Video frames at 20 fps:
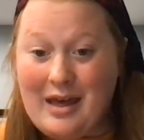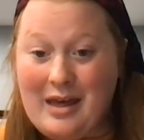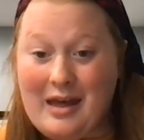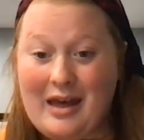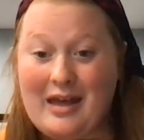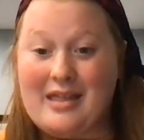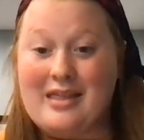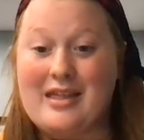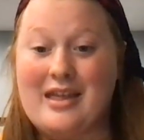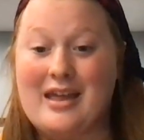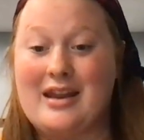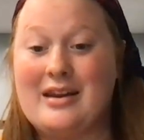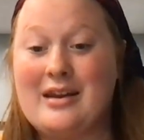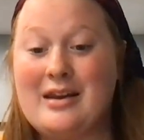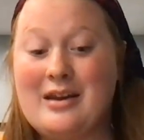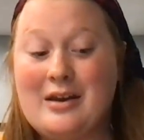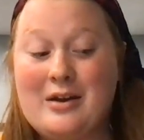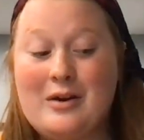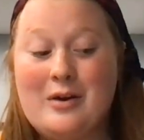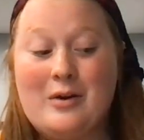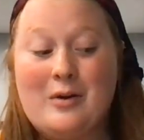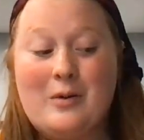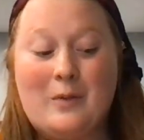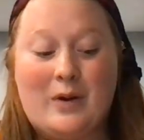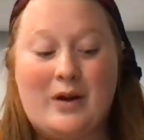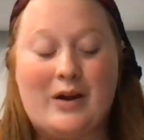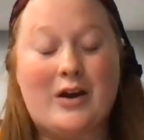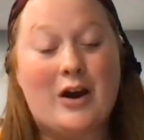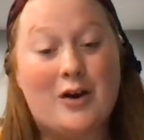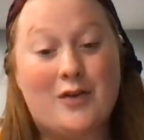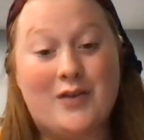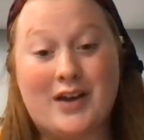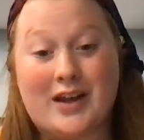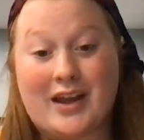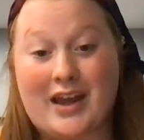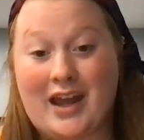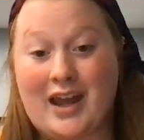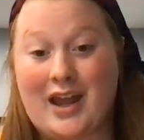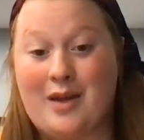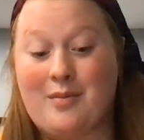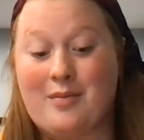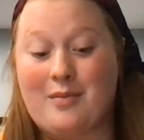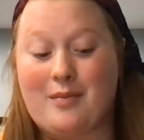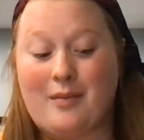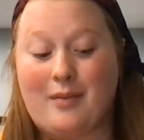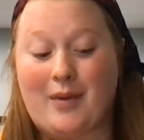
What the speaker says: And then when COVID came,